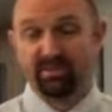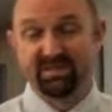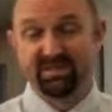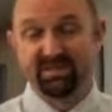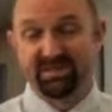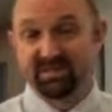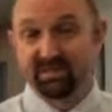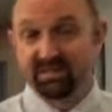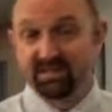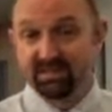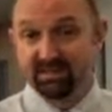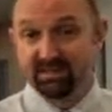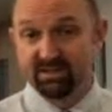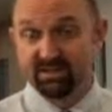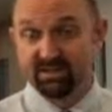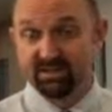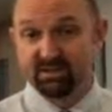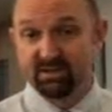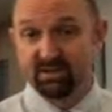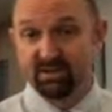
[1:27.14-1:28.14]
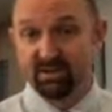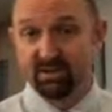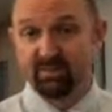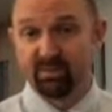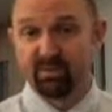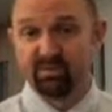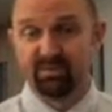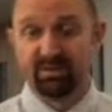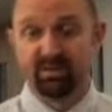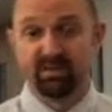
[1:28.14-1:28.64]
business and industry
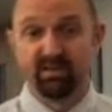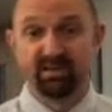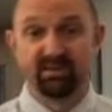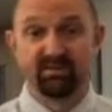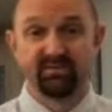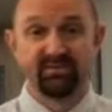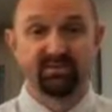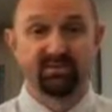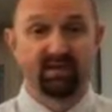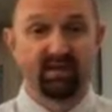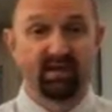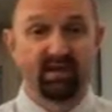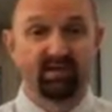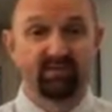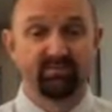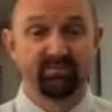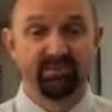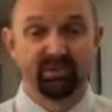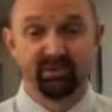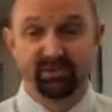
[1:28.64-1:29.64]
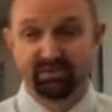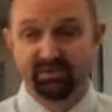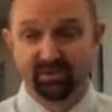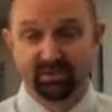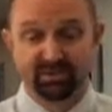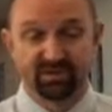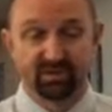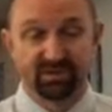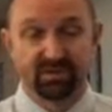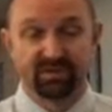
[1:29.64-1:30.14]
representatives,
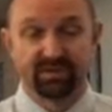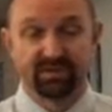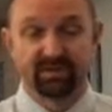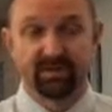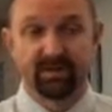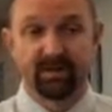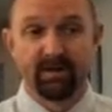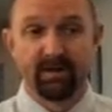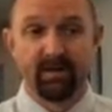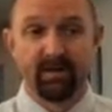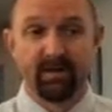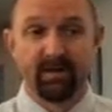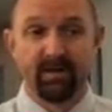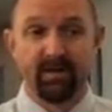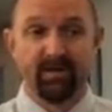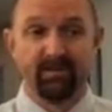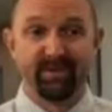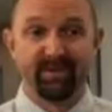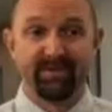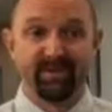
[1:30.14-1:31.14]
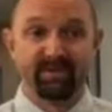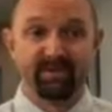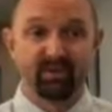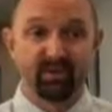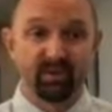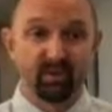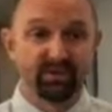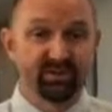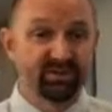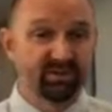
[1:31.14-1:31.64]
universities, and they
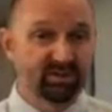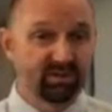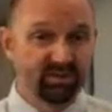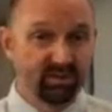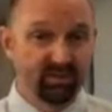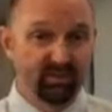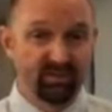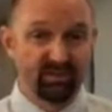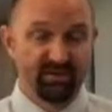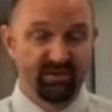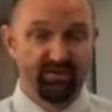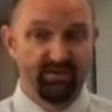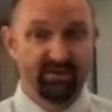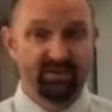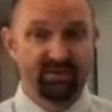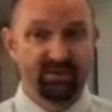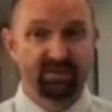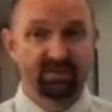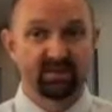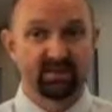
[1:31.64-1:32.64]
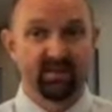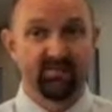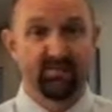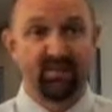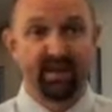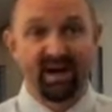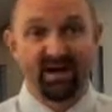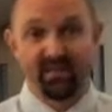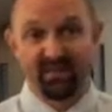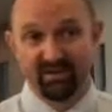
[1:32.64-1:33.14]
told us a number of things
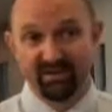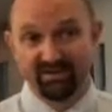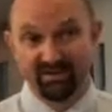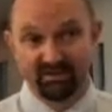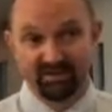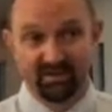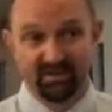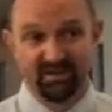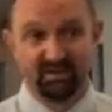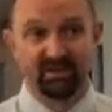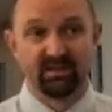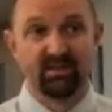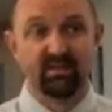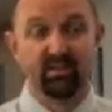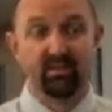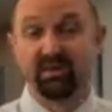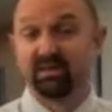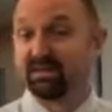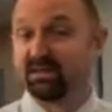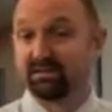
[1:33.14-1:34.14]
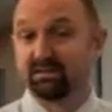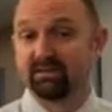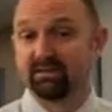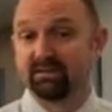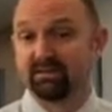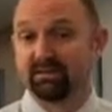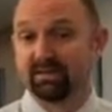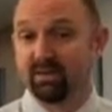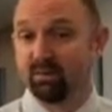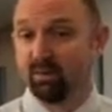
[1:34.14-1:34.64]
about the facility. One,
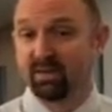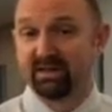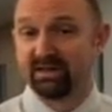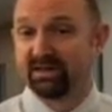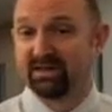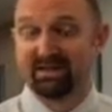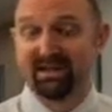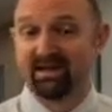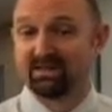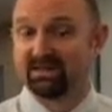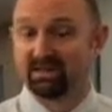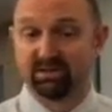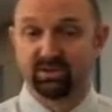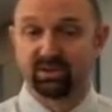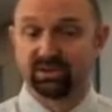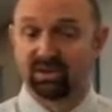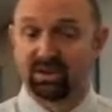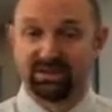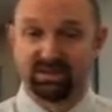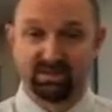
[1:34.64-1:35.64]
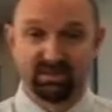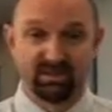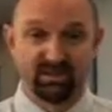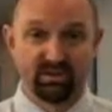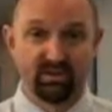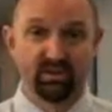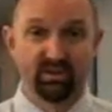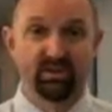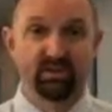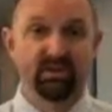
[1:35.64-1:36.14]
they wanted it not to look like a
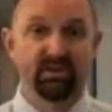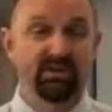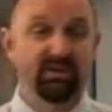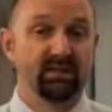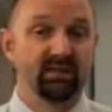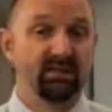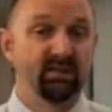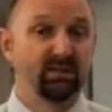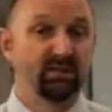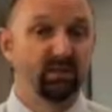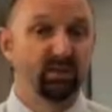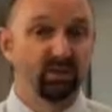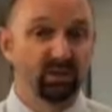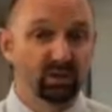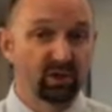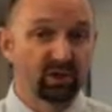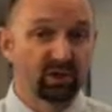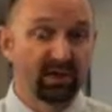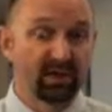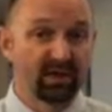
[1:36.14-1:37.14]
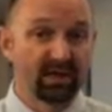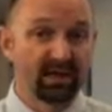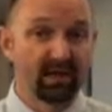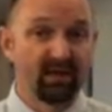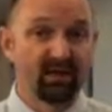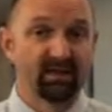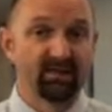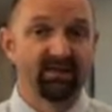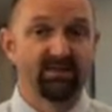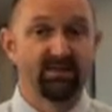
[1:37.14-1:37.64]
school. It needed to look like
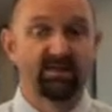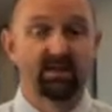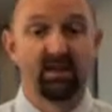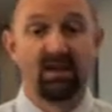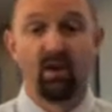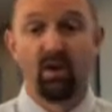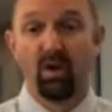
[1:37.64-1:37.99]
college,